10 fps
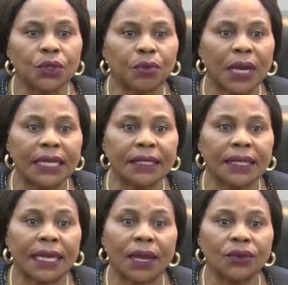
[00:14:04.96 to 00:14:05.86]
prices are
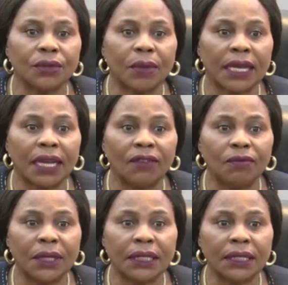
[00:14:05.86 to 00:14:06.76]
announced by
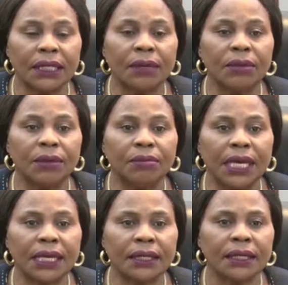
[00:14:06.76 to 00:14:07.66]
government, namely
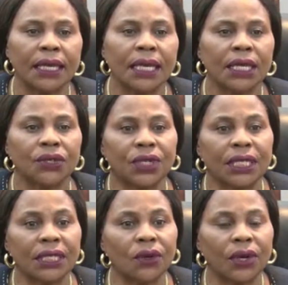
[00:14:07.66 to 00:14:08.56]
maize,
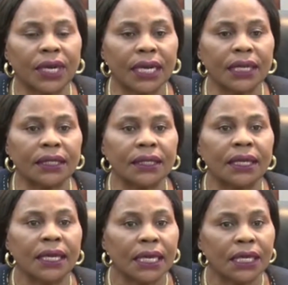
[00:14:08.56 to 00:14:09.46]
traditional grains,
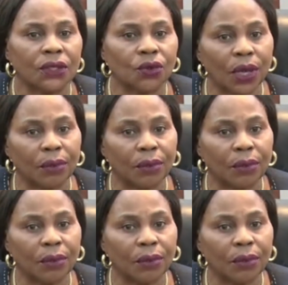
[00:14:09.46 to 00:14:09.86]
and soya